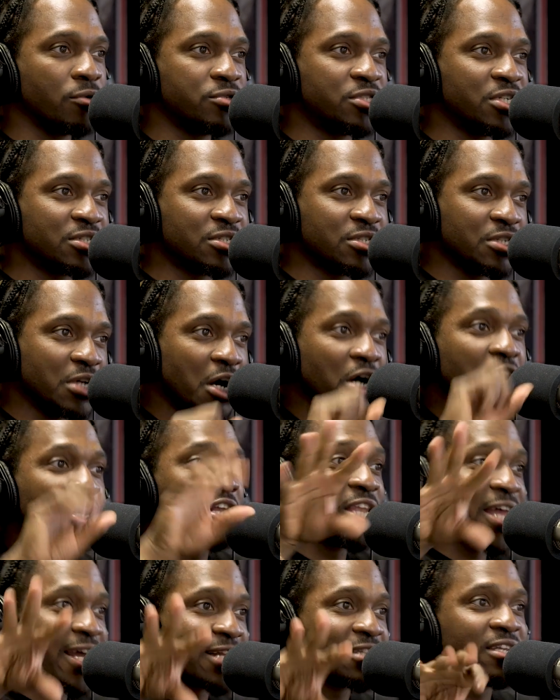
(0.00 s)
just
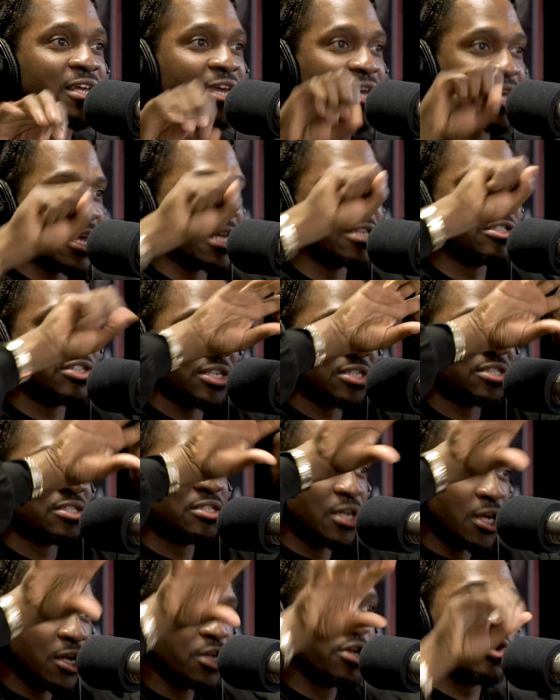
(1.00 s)
eclectic and just,
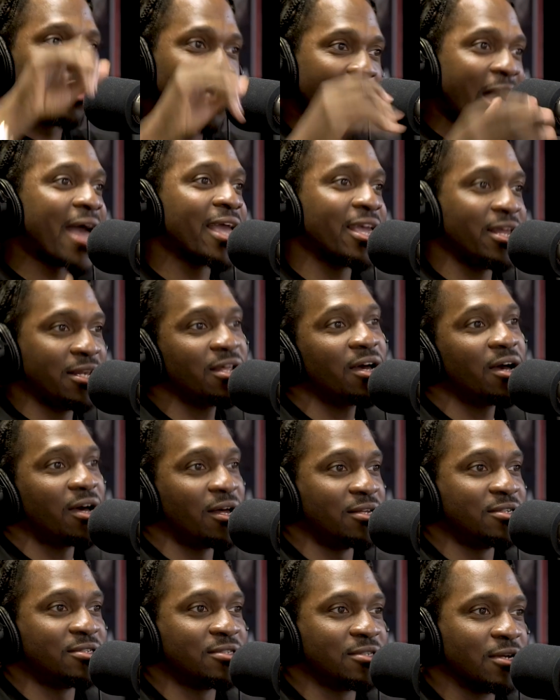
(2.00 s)
you know how he
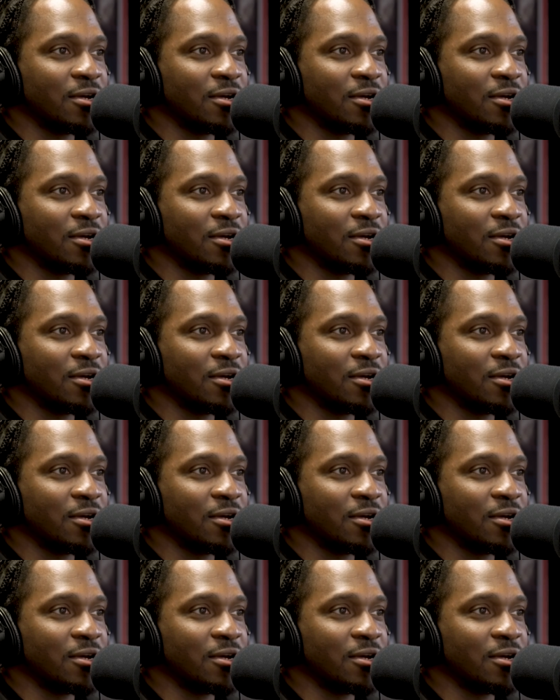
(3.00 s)
does.